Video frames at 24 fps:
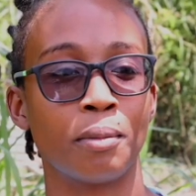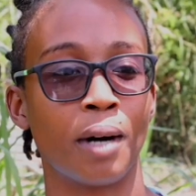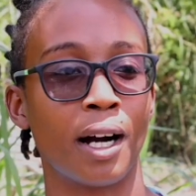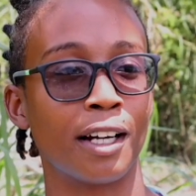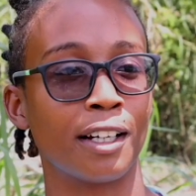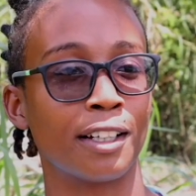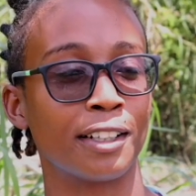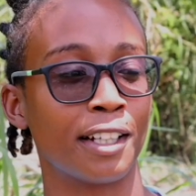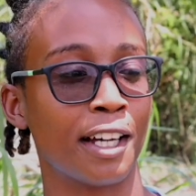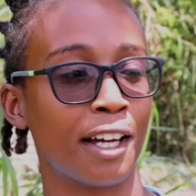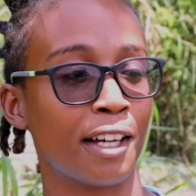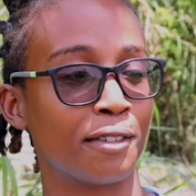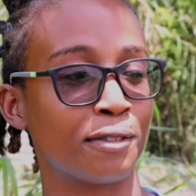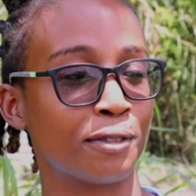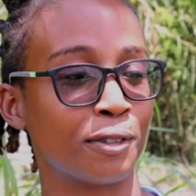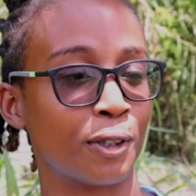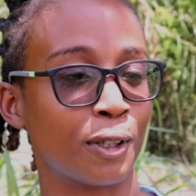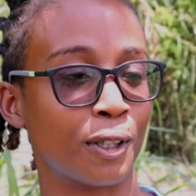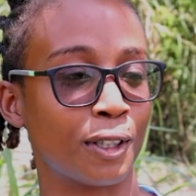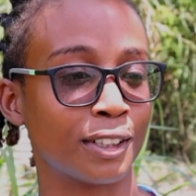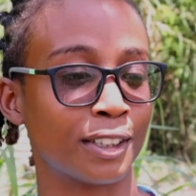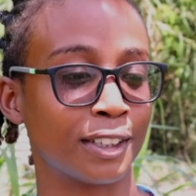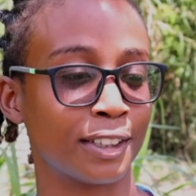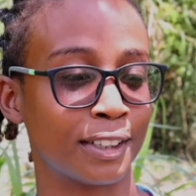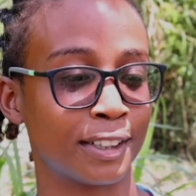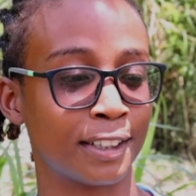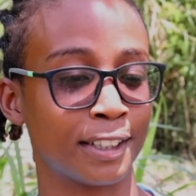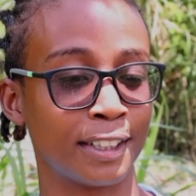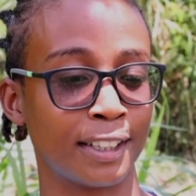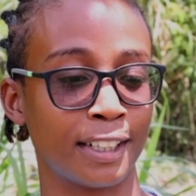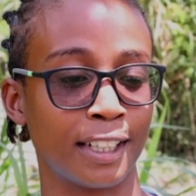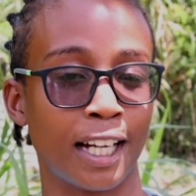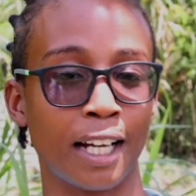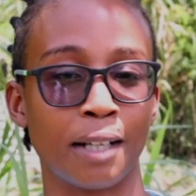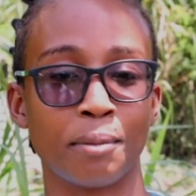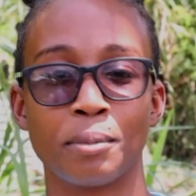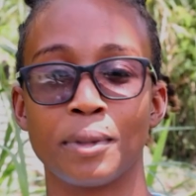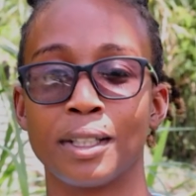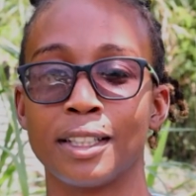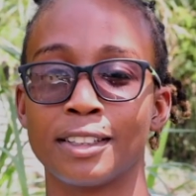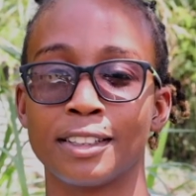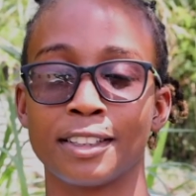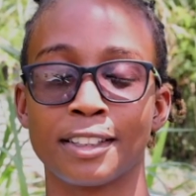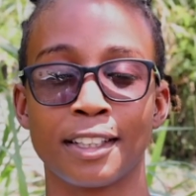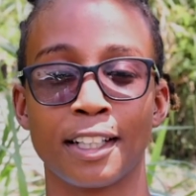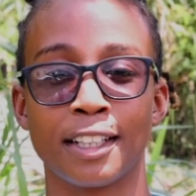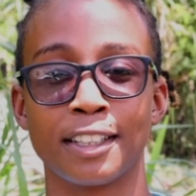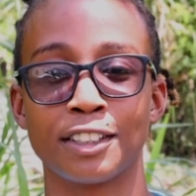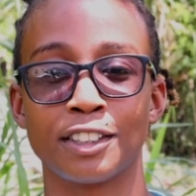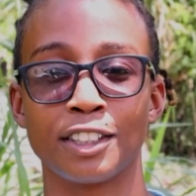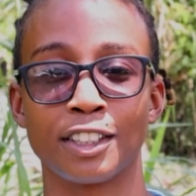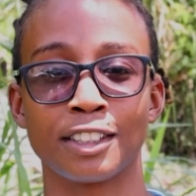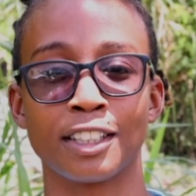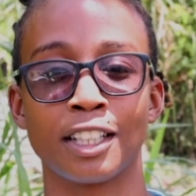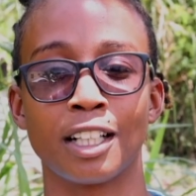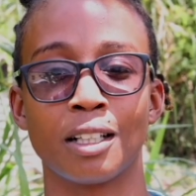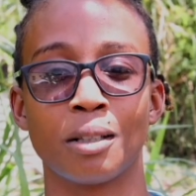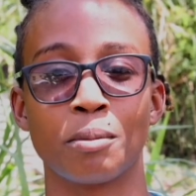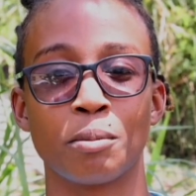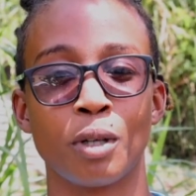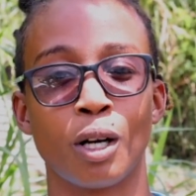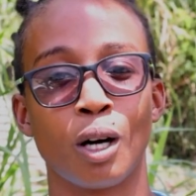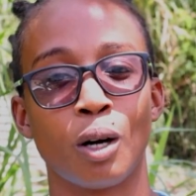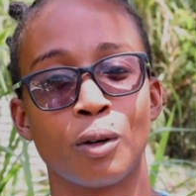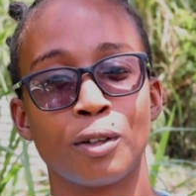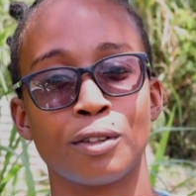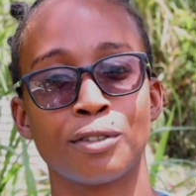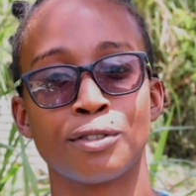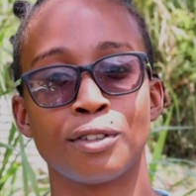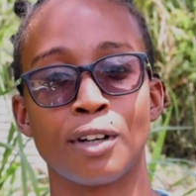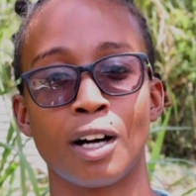biodiversity and basically just help me out with